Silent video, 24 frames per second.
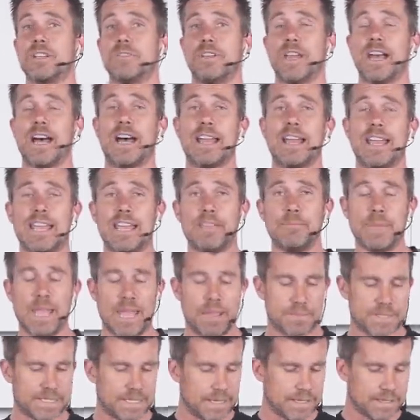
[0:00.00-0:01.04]
of our
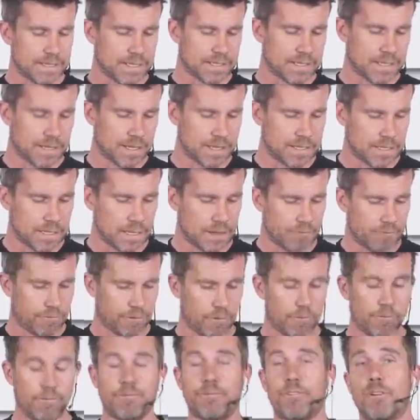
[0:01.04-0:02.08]
EMAP sensors. So these are
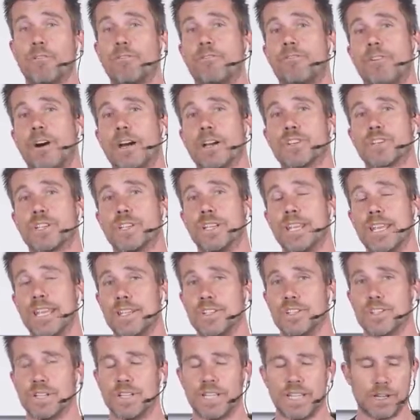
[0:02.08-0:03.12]
from Full Function
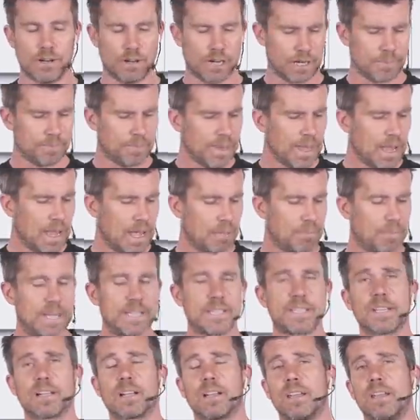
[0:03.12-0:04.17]
Engineering, and
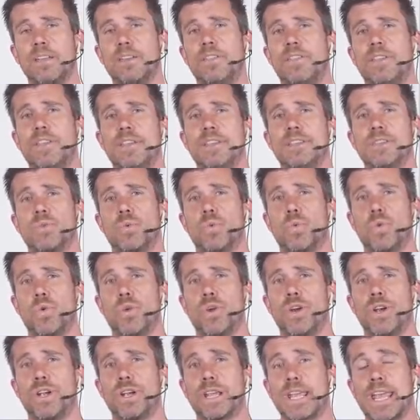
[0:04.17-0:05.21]
basically these
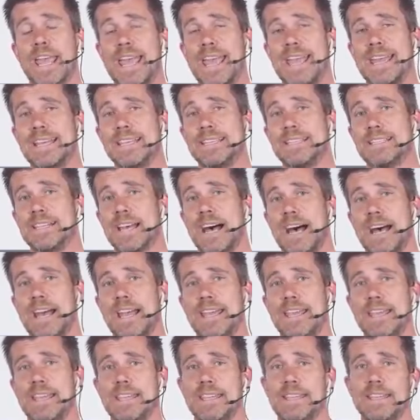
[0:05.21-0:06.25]
work as
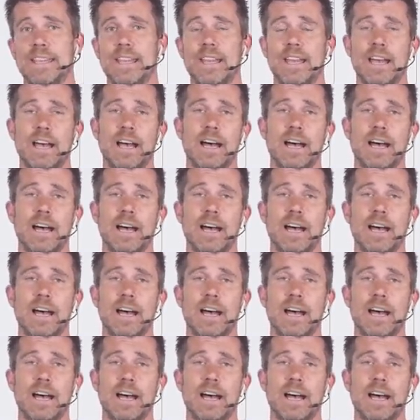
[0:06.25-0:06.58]
a